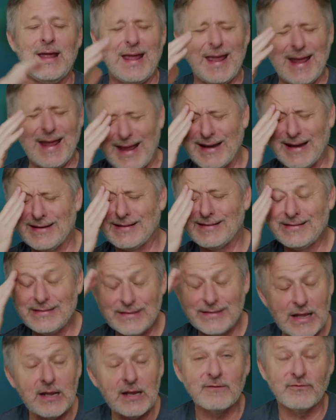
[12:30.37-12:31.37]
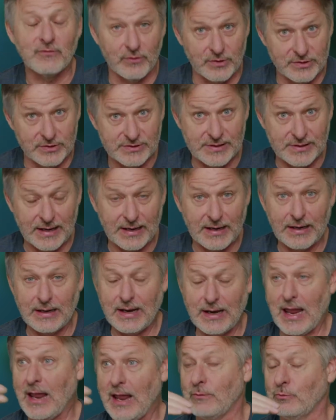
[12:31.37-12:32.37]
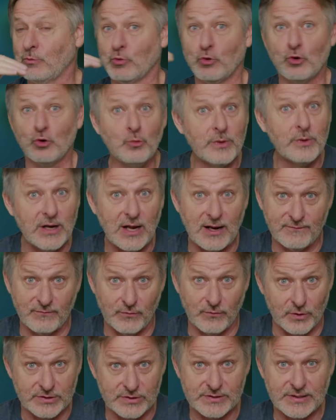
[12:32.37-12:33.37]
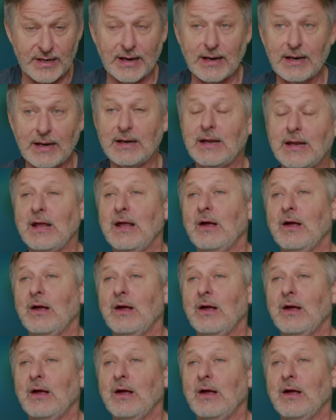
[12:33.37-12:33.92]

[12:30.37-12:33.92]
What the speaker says: and think for a second and ruminate for a second.